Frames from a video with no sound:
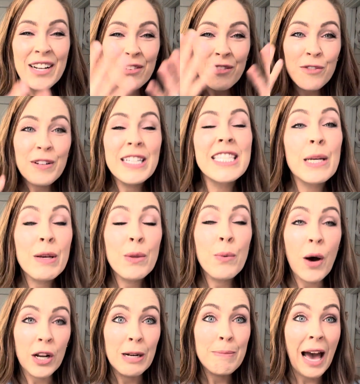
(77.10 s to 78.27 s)
Rinse it with
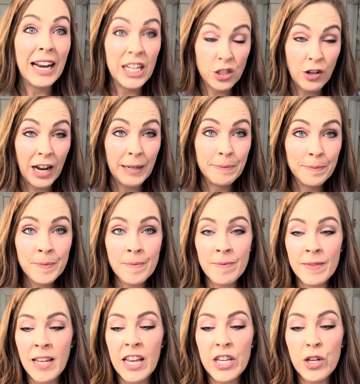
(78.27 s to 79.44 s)
water and pat it dry.
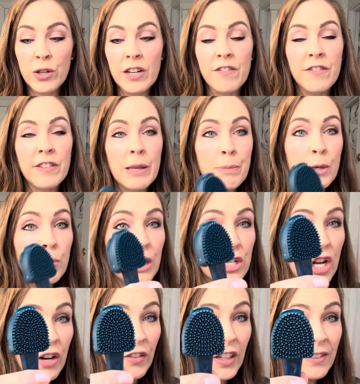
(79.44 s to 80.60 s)
You're going to flip your brush
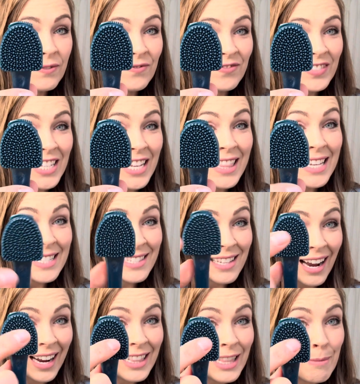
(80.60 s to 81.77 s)
over to this
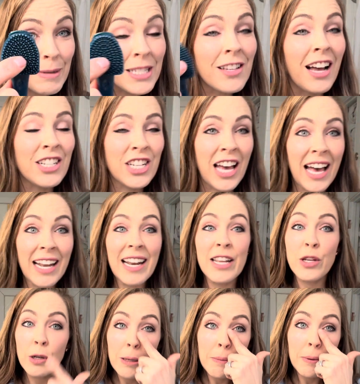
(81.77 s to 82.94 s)
side, the massage head, and
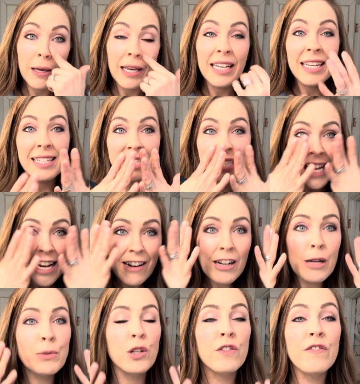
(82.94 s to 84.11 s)
you're going to put any
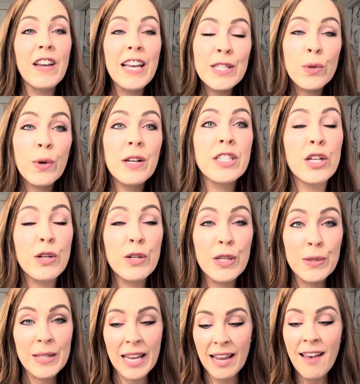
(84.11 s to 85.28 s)
serums or face oils that you're
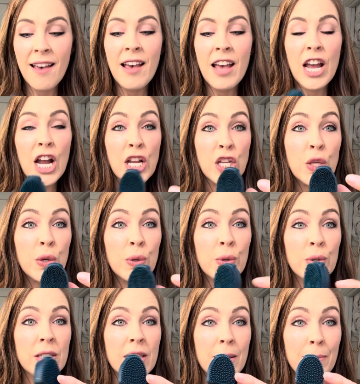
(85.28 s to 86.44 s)
using and
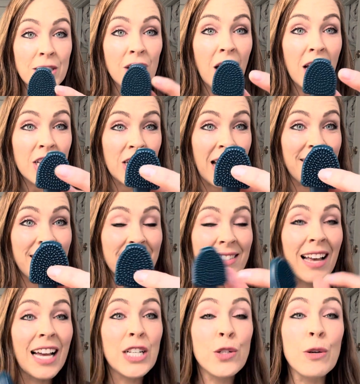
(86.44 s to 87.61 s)
use the massage head, this
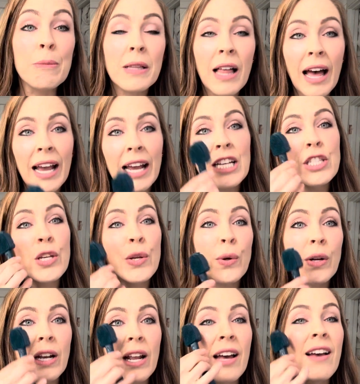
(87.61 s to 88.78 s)
side, to apply it. So you're
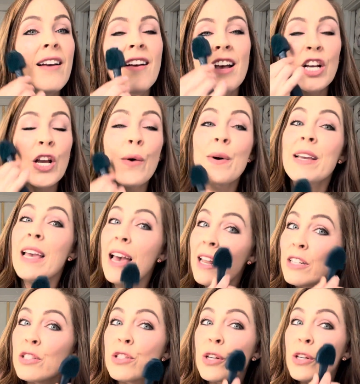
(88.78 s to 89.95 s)
going to go
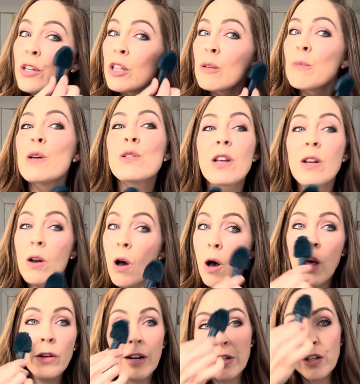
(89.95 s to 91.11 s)
again, circular motion
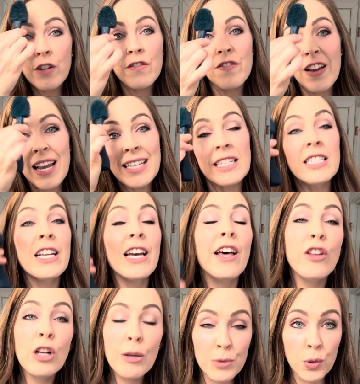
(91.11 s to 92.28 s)
all around your face until
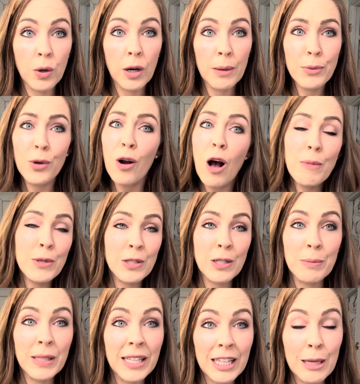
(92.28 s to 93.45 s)
they're absorbed or almost
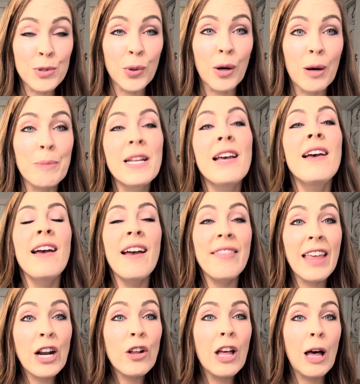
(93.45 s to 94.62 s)
completely absorbed. And
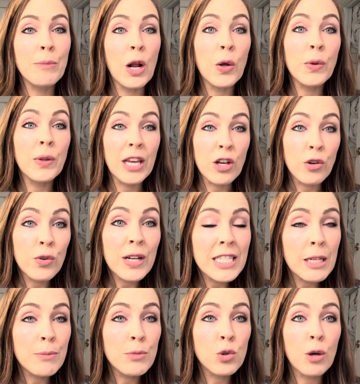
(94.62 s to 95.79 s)
that'll help not only
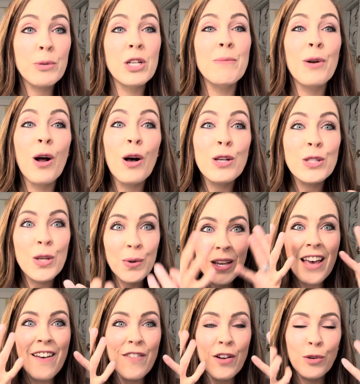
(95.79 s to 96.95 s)
increase absorption, but also
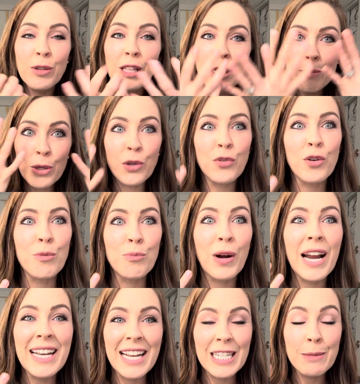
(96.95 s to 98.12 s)
give a really beautiful
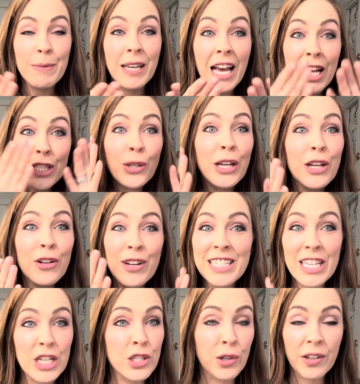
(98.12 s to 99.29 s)
brightness because you're
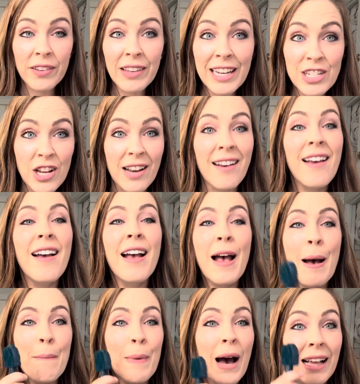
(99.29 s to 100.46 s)
increasing circulation
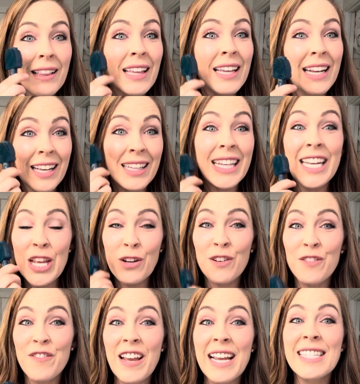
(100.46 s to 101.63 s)
by cleaning your
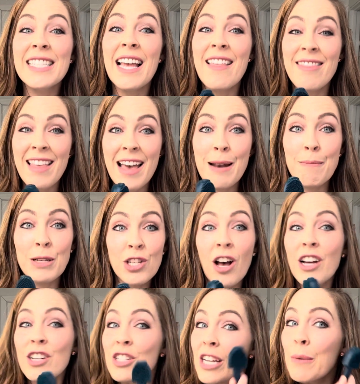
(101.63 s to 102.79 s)
face and then
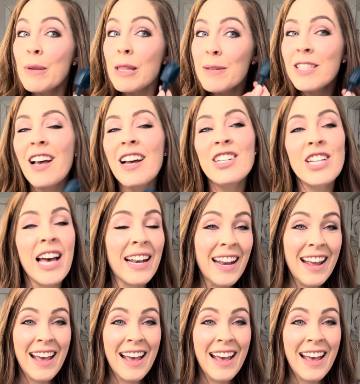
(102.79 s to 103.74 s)
massaging it with the massage head.